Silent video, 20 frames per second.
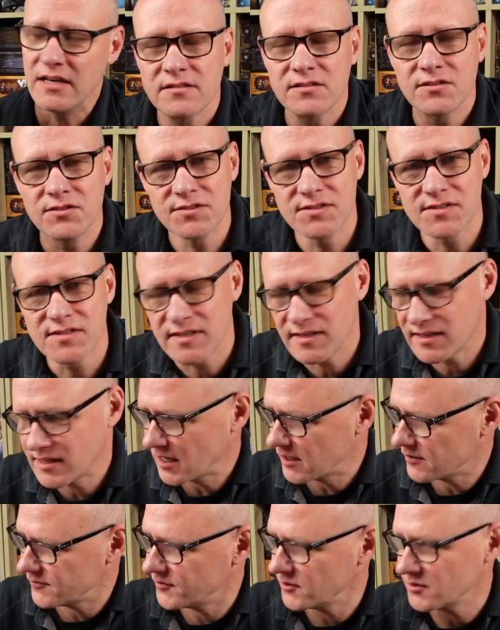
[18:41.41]
Good to see
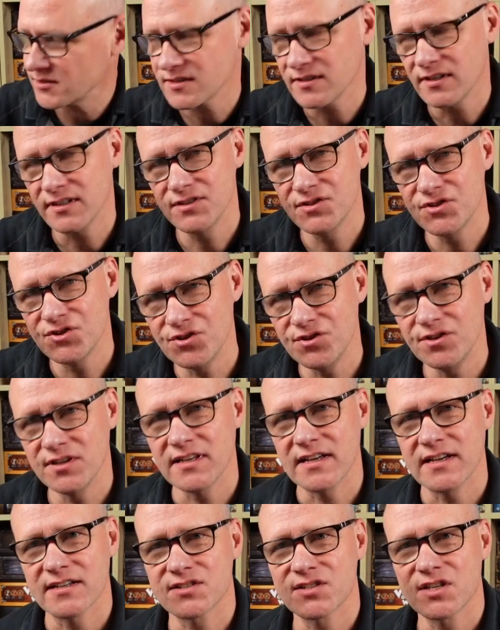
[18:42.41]
Gale Force 9
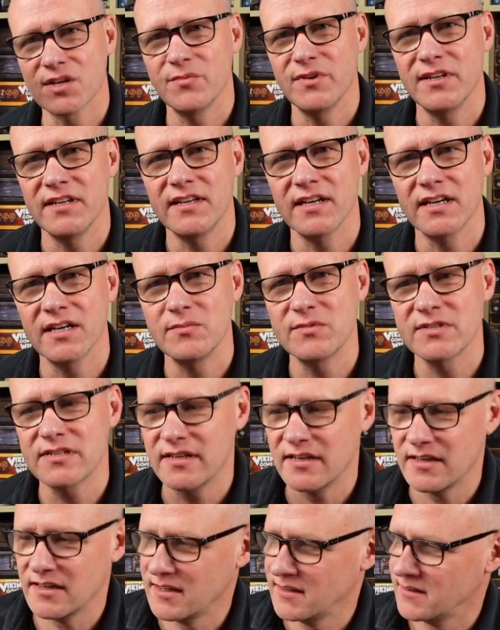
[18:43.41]
churning out so many games
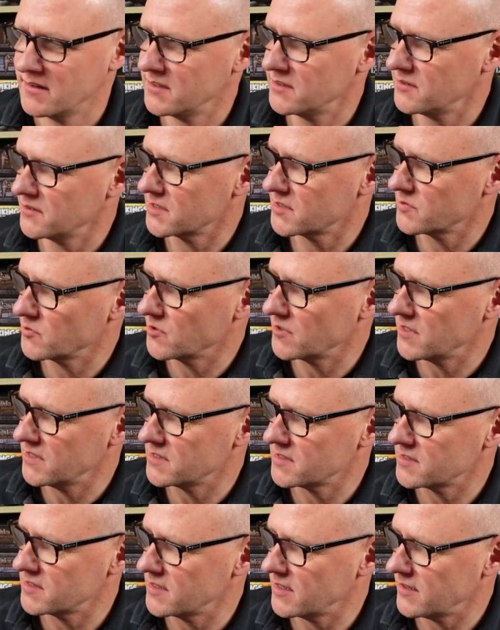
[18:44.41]
lately. They're doing some great
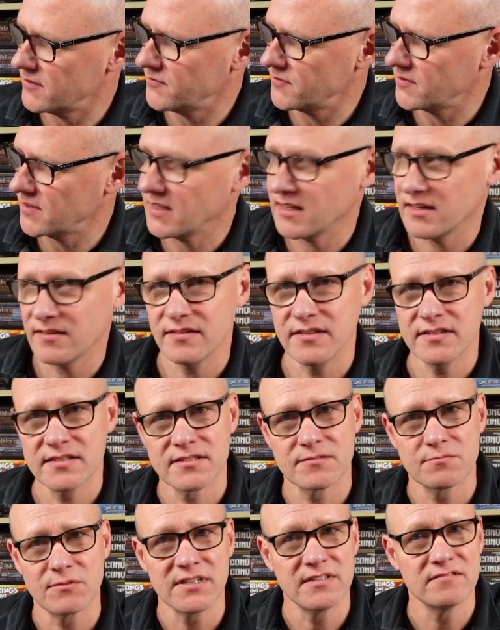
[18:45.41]
stuff, and
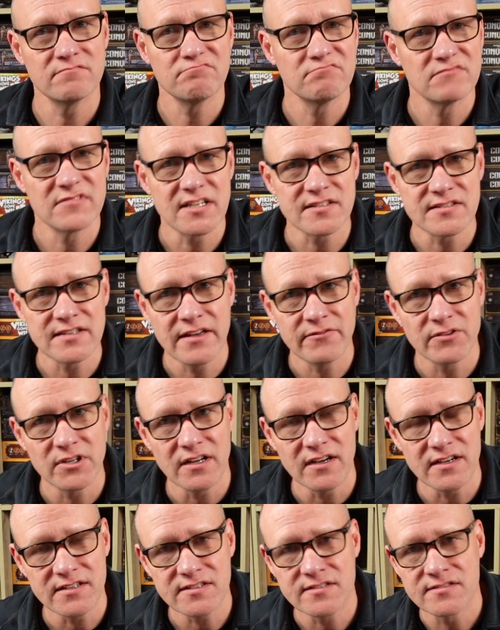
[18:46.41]
this one doesn't have a
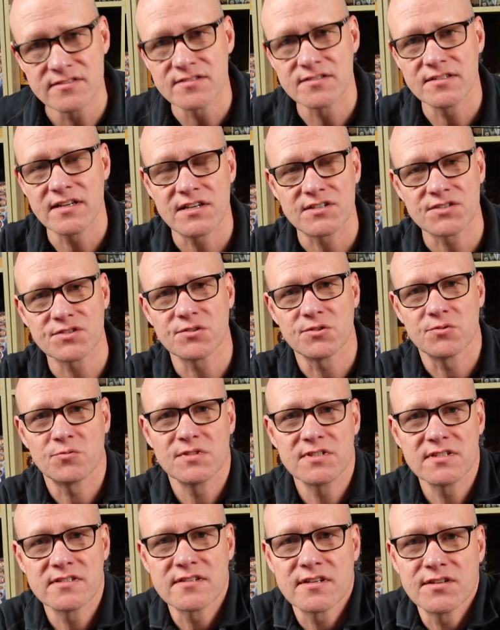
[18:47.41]
license attached to it,
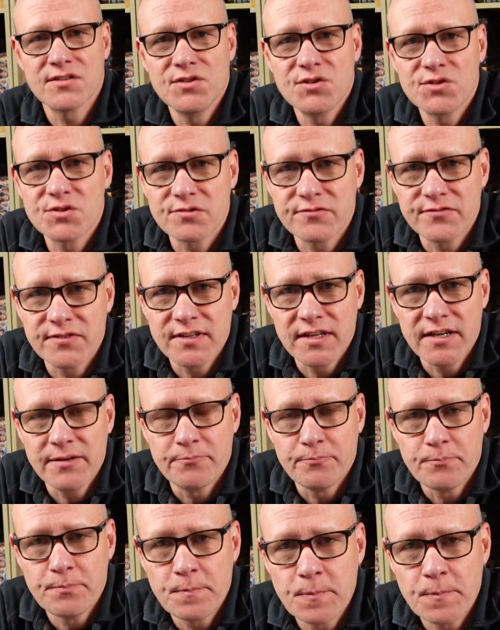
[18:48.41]
which is unusual for them.